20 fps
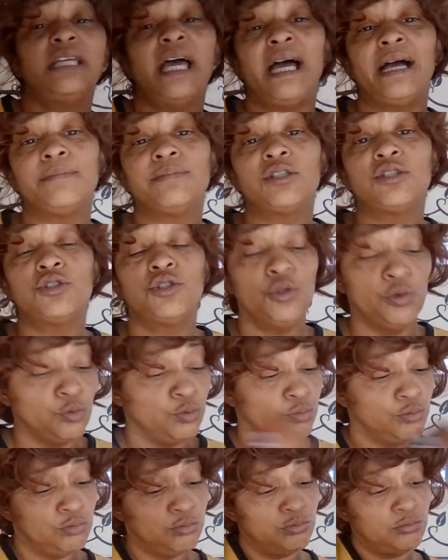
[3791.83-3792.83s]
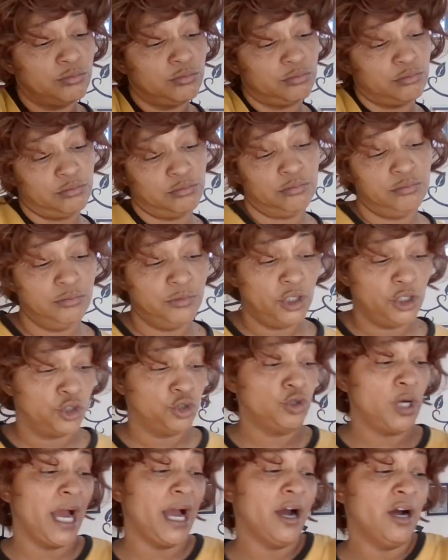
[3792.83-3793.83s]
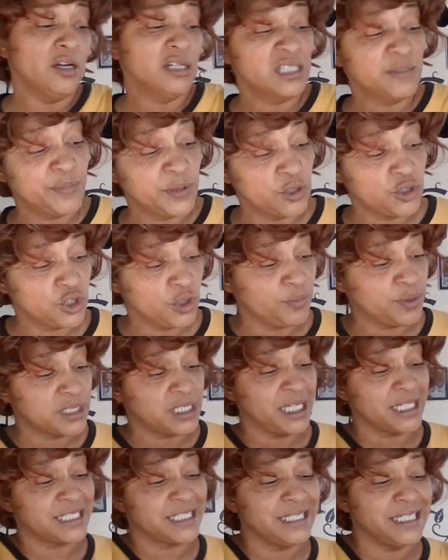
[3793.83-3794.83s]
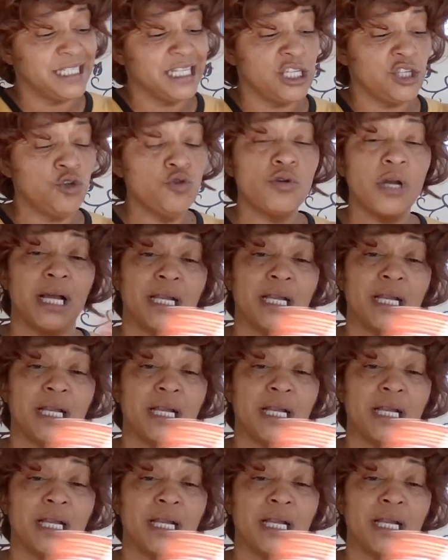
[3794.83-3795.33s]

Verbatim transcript: Times two. Because you got her spiritual protection, and then you